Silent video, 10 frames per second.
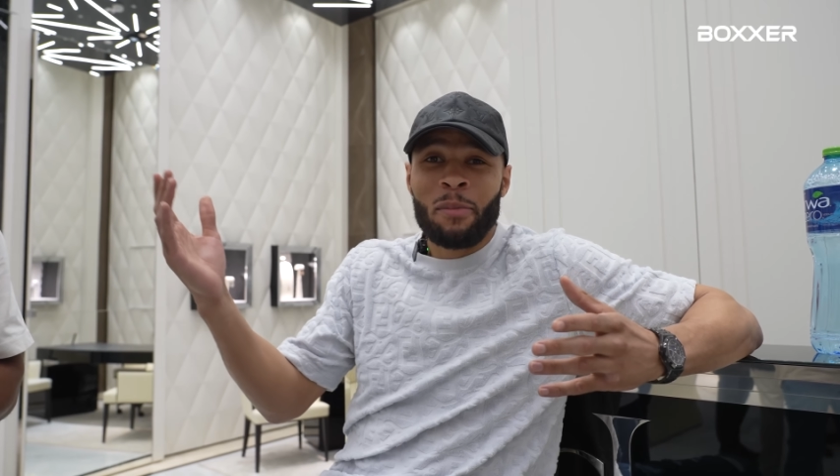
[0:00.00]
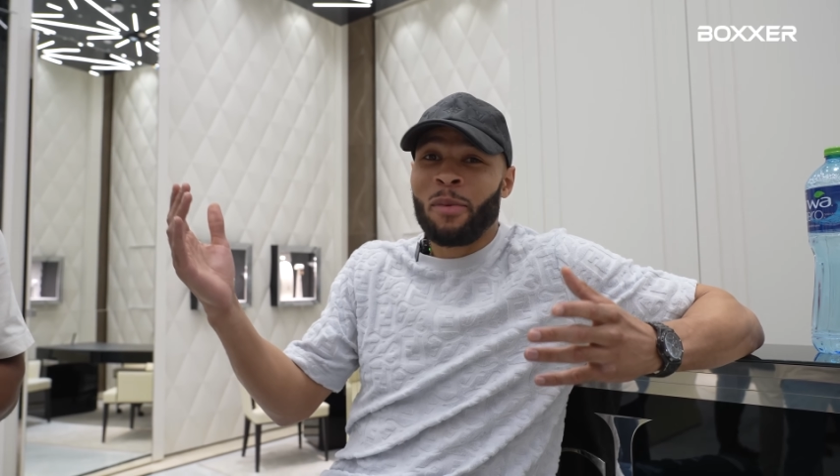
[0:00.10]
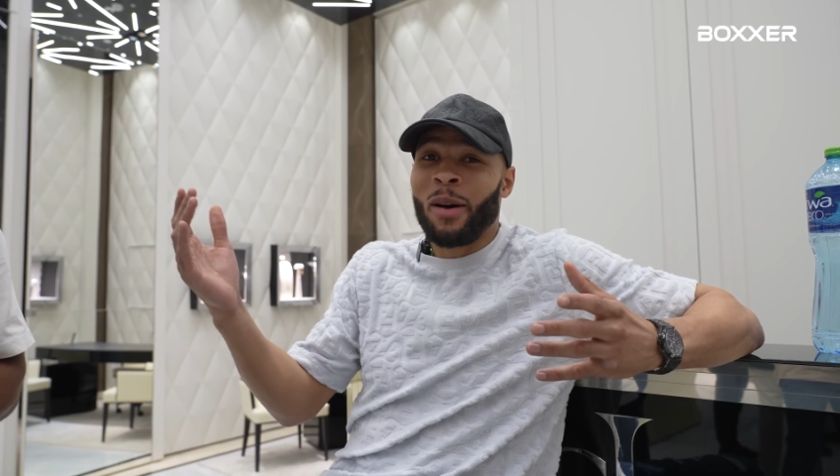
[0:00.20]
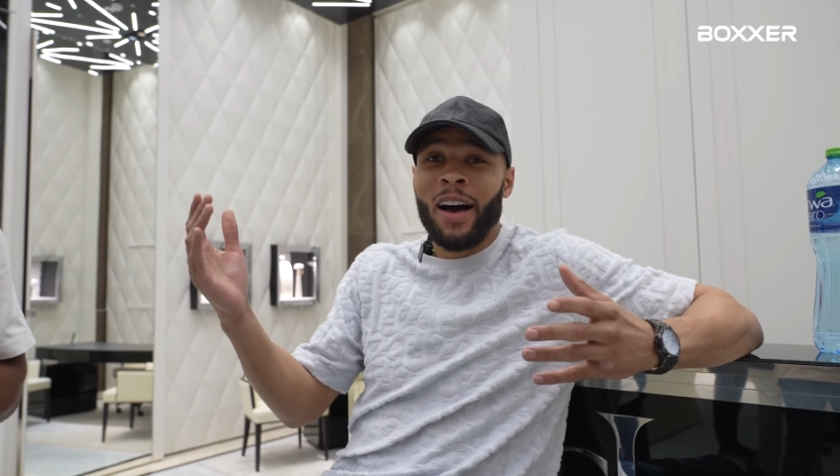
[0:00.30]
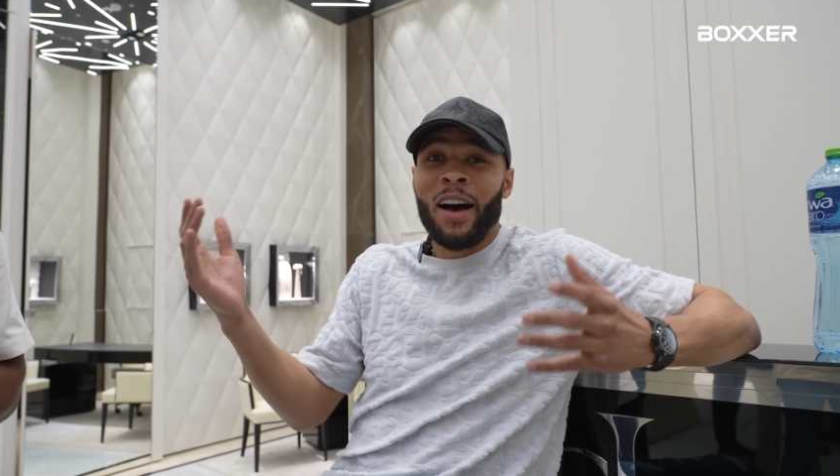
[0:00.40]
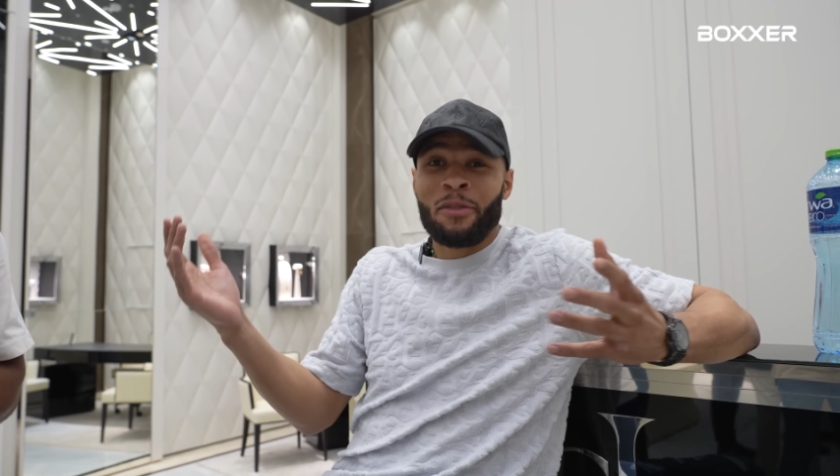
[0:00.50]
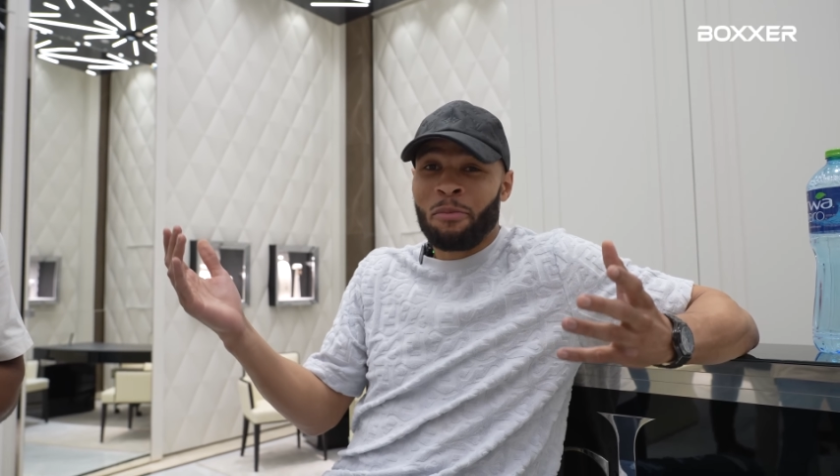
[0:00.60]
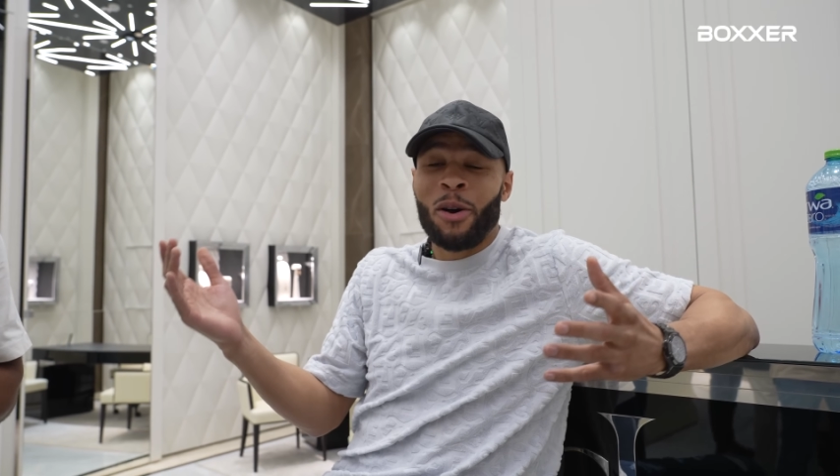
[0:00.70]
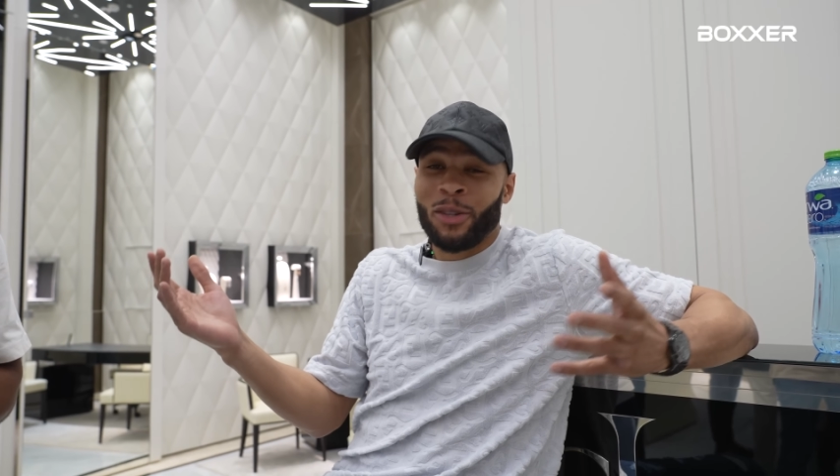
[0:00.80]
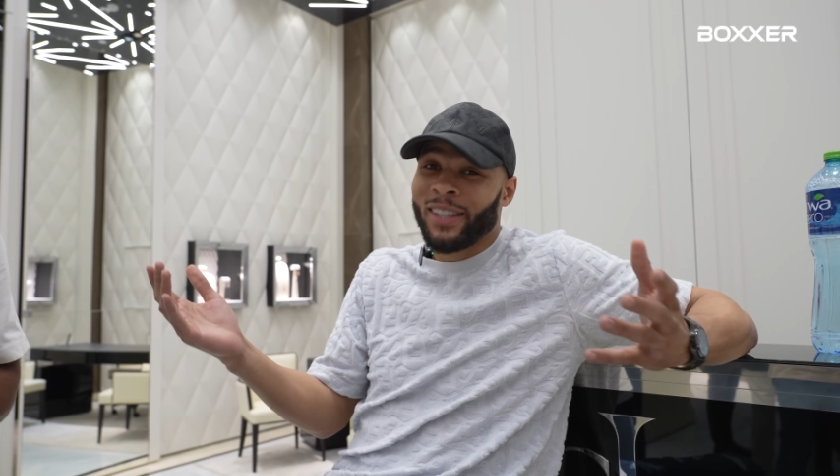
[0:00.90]
But
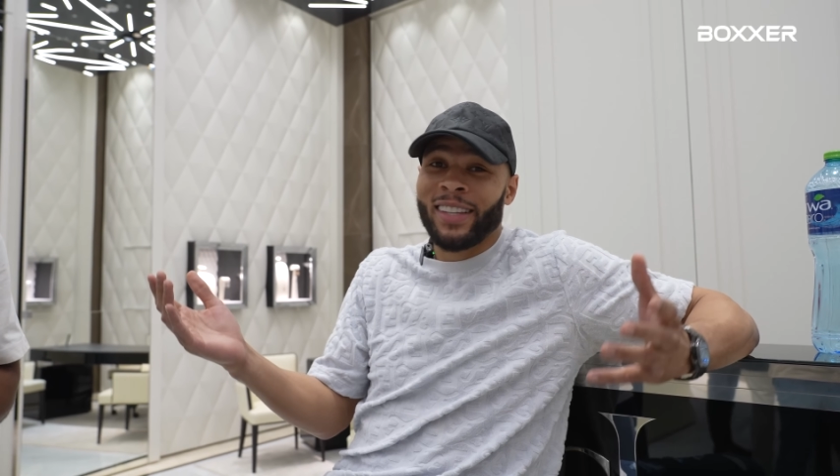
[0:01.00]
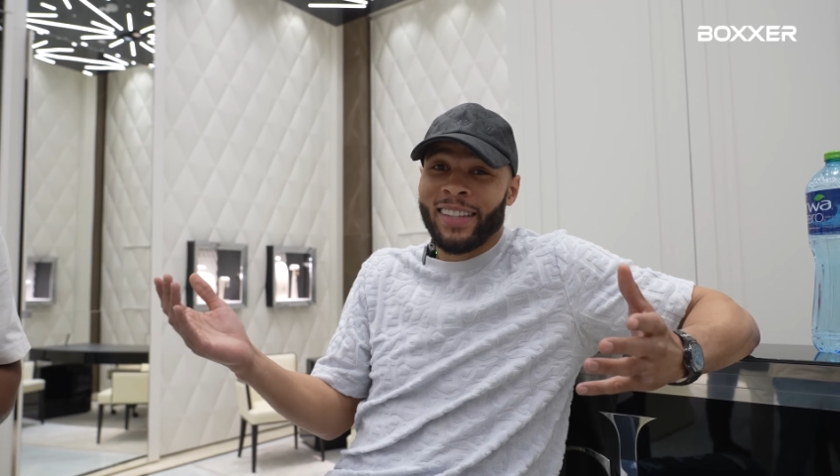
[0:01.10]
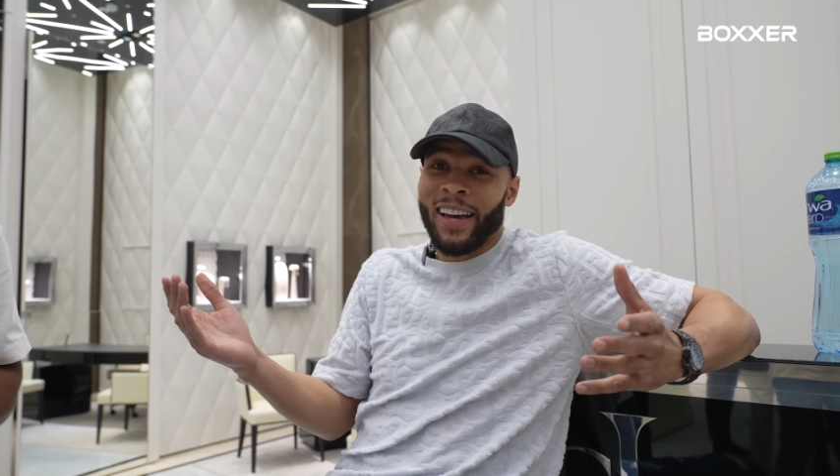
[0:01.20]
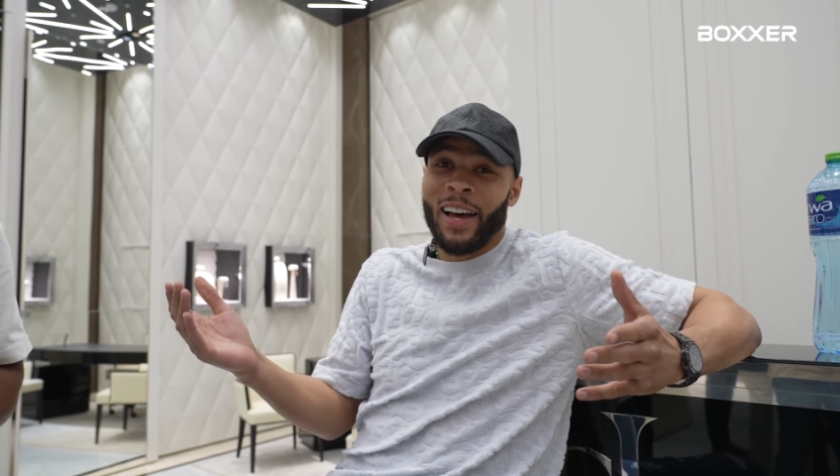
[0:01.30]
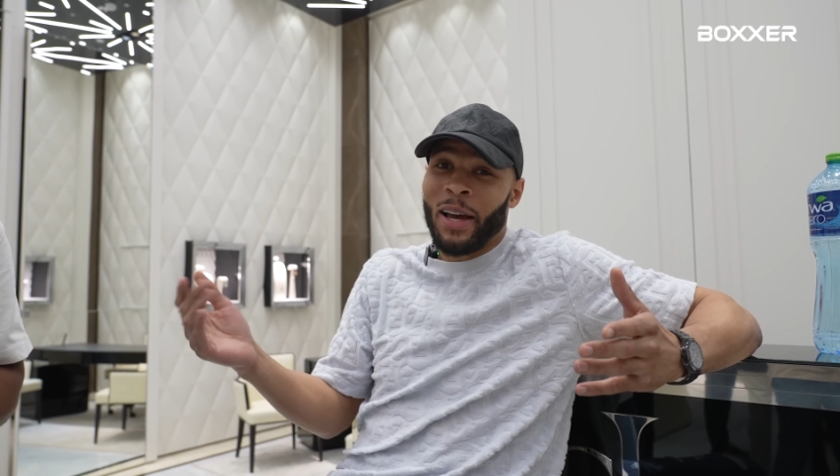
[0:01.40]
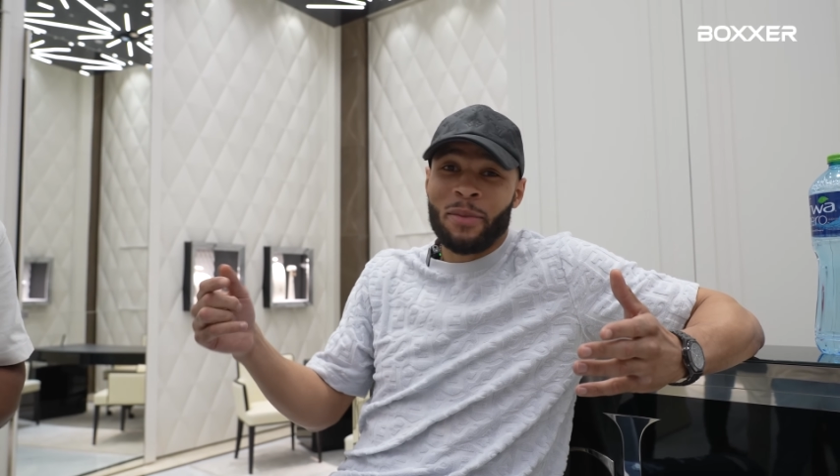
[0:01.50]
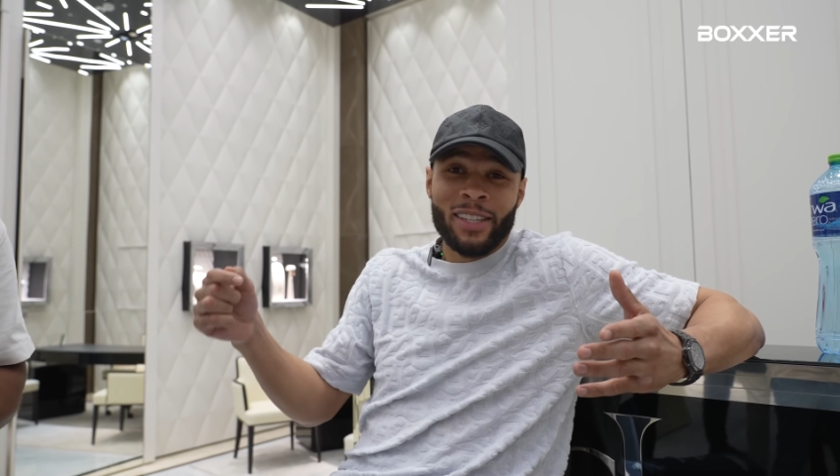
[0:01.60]
most of the time,